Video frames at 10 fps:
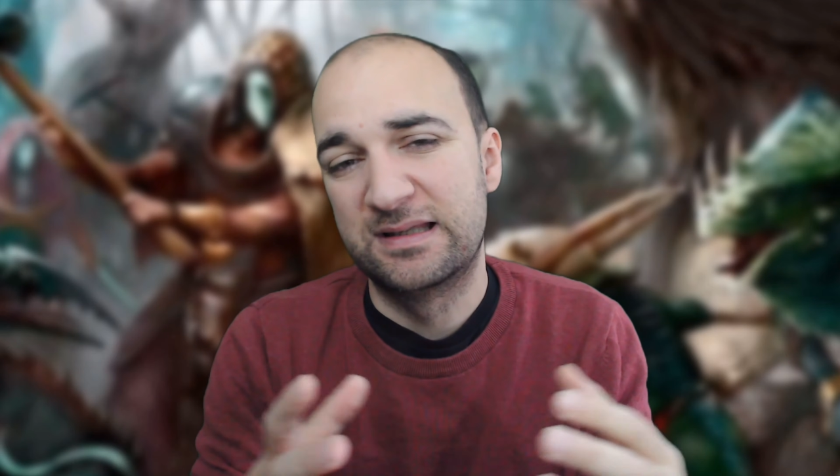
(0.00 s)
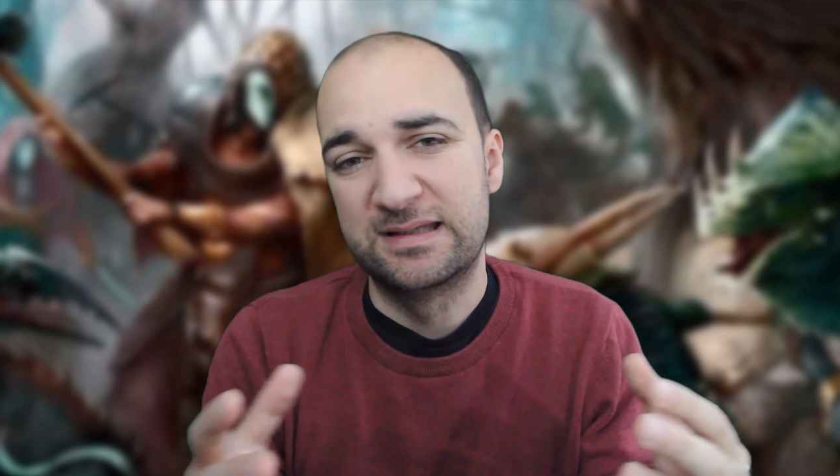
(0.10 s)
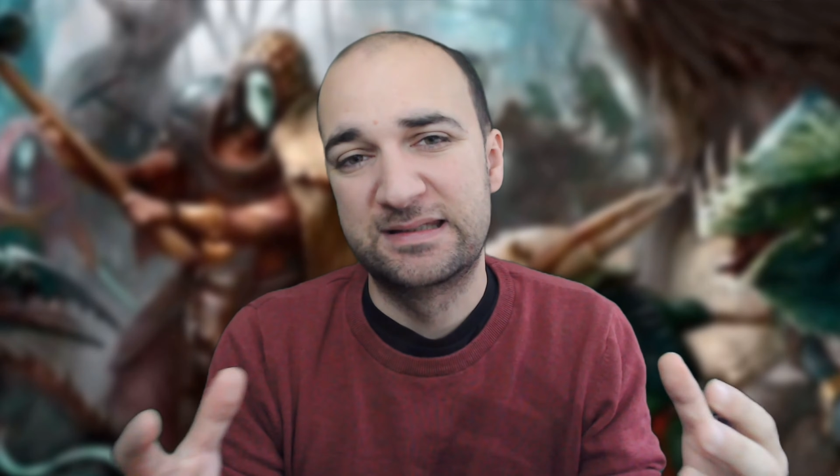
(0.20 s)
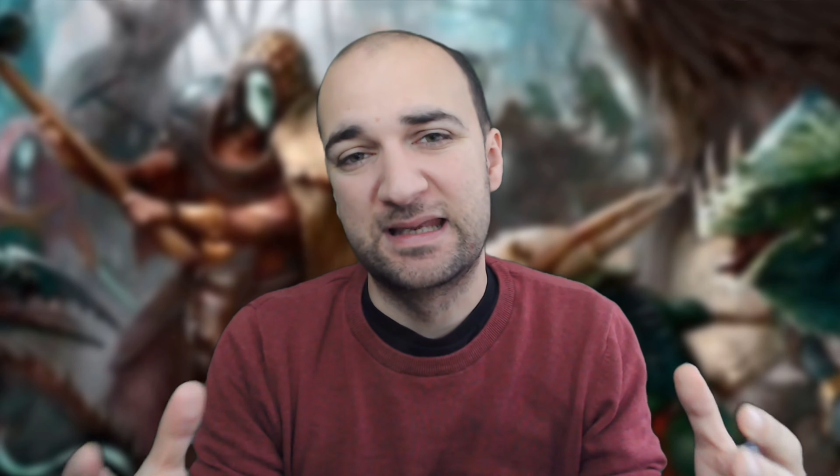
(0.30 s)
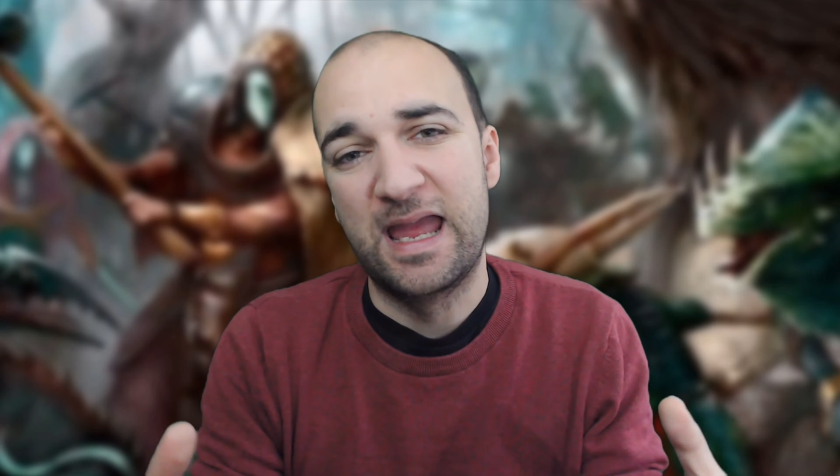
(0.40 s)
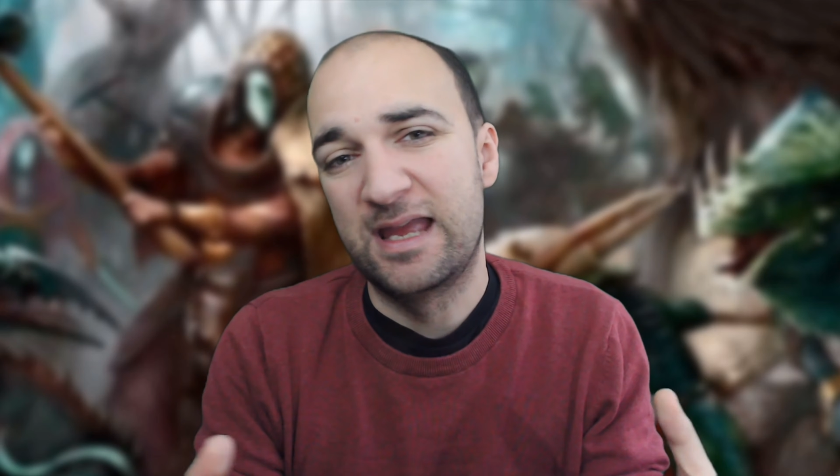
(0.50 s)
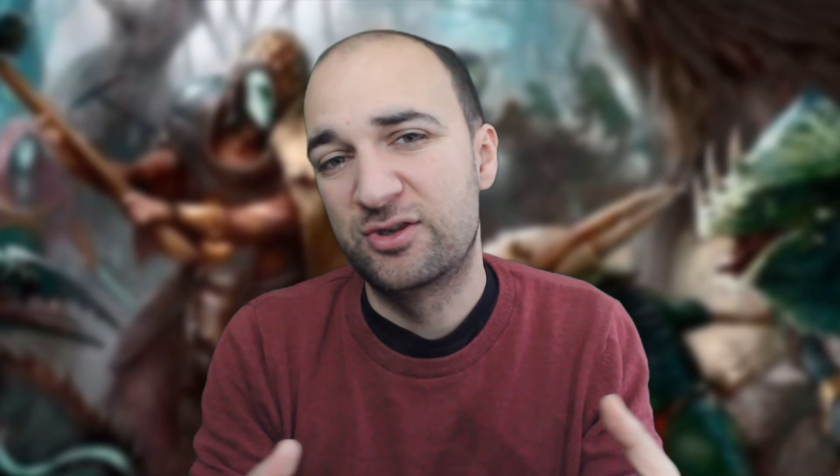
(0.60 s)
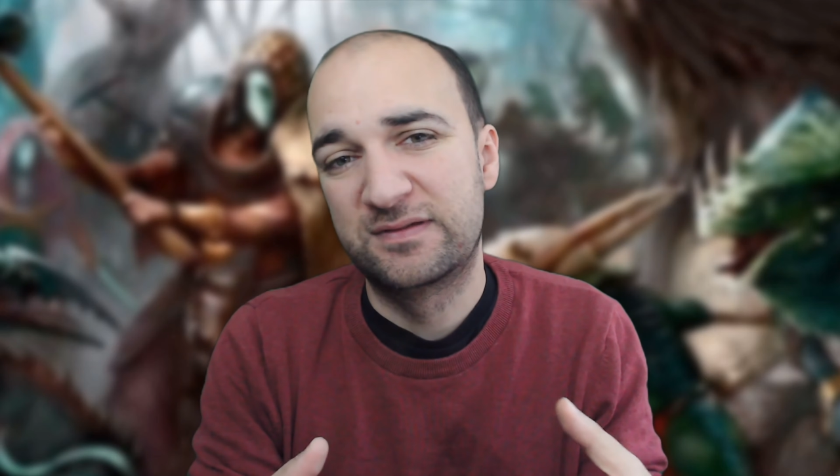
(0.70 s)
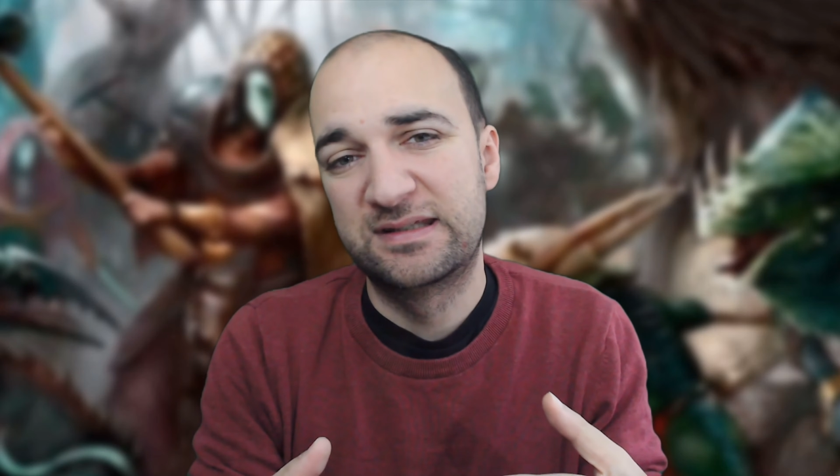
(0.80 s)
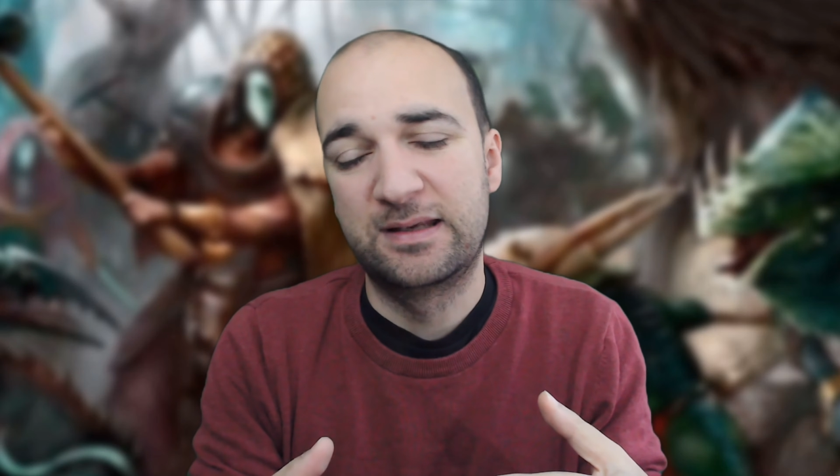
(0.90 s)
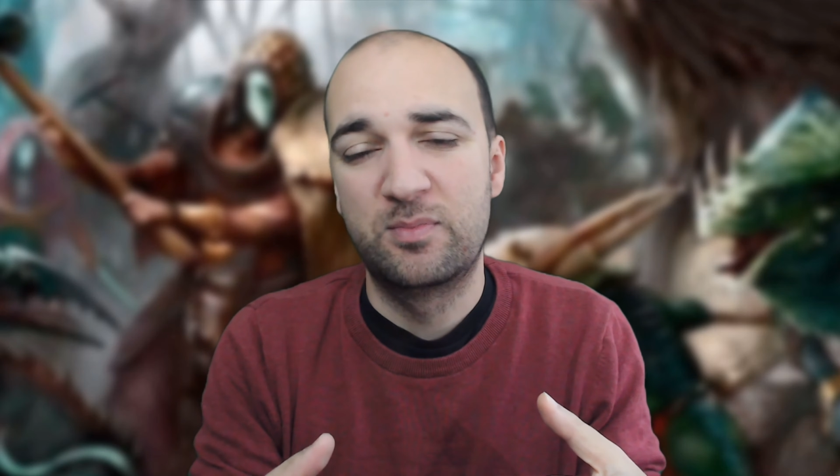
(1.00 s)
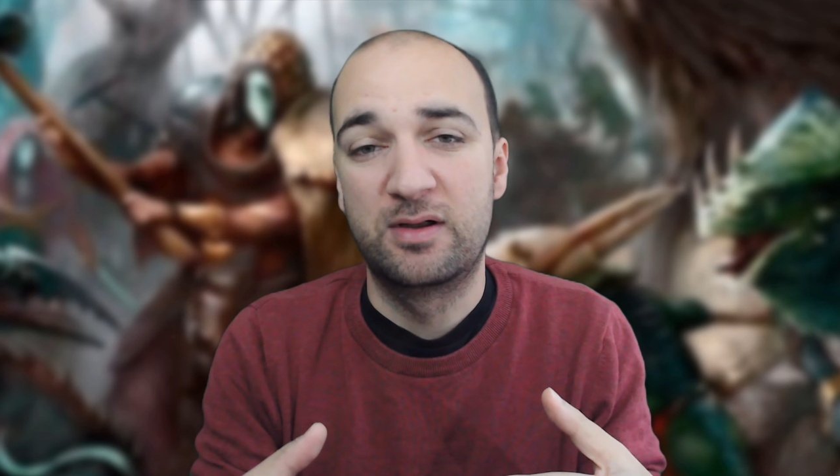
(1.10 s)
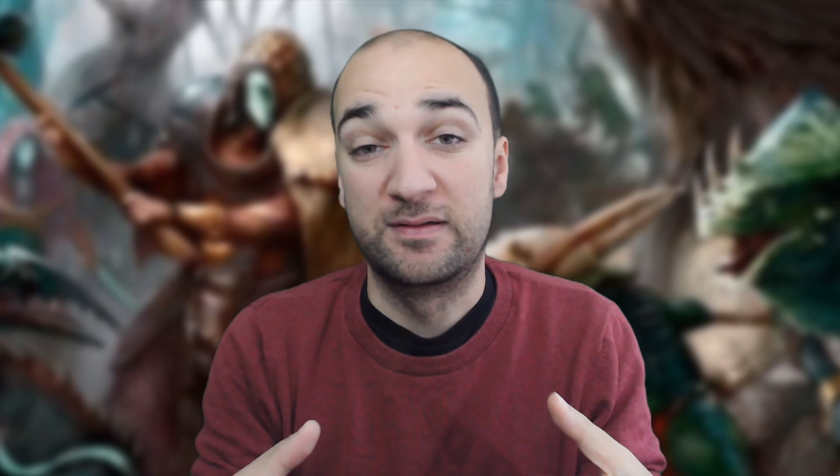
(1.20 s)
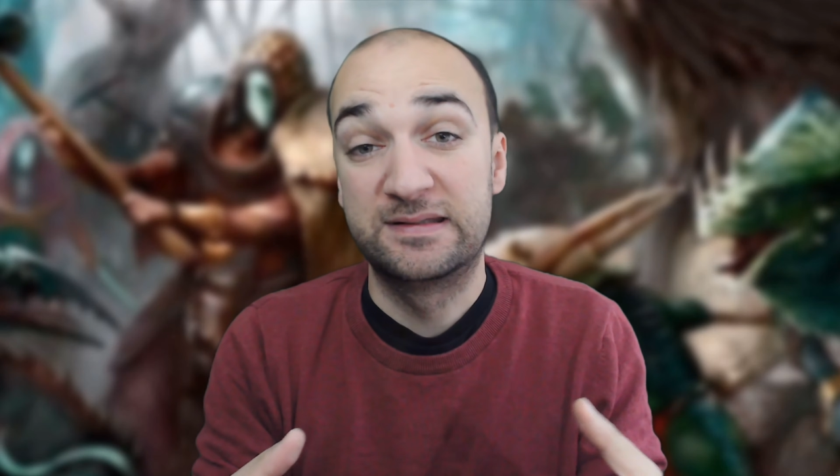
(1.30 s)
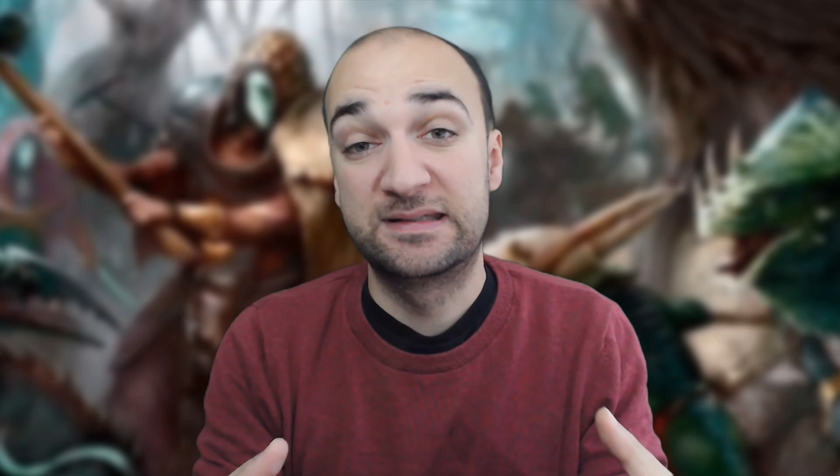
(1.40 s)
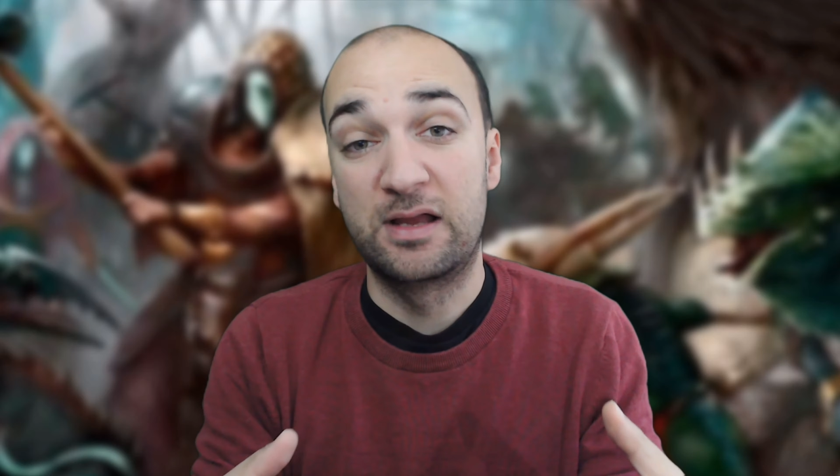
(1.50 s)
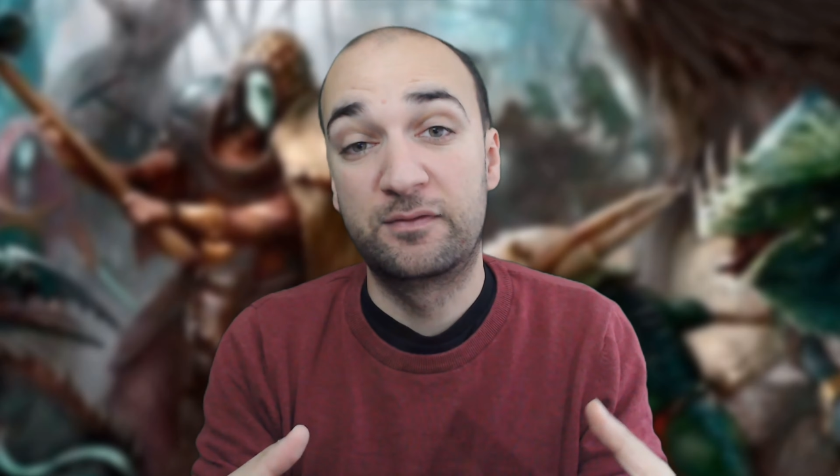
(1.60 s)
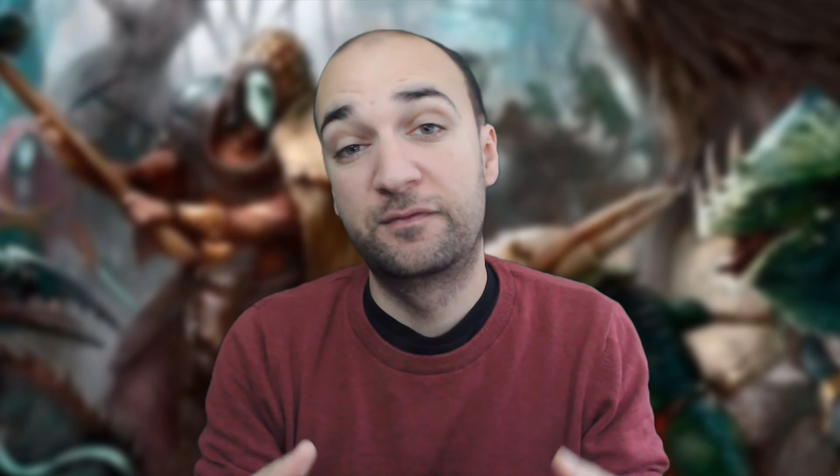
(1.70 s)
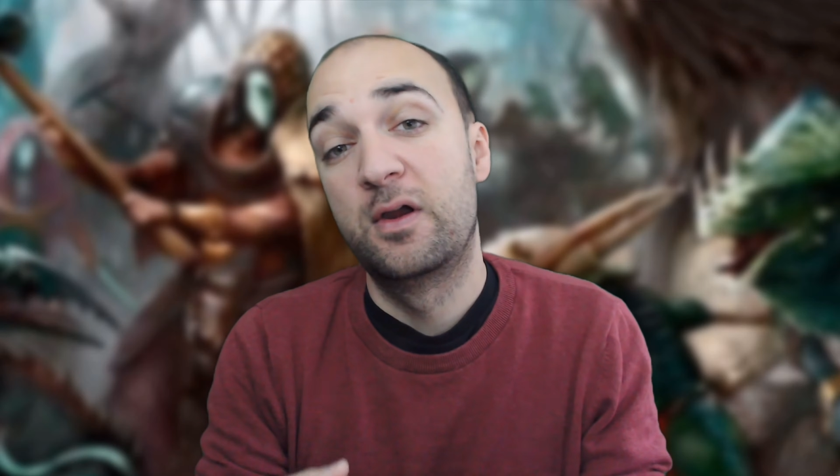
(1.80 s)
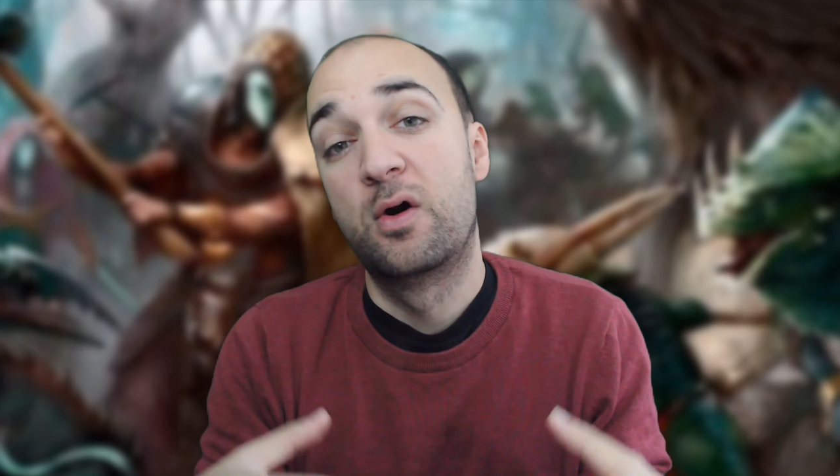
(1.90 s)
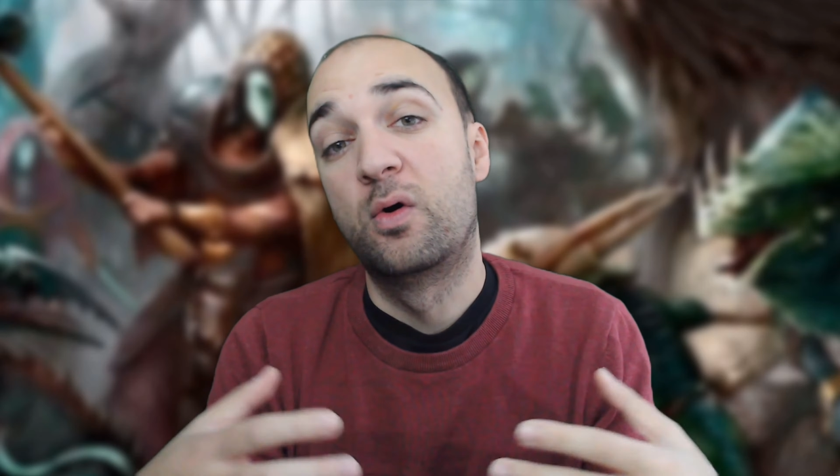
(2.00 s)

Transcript: let's say Age of Sigmar itself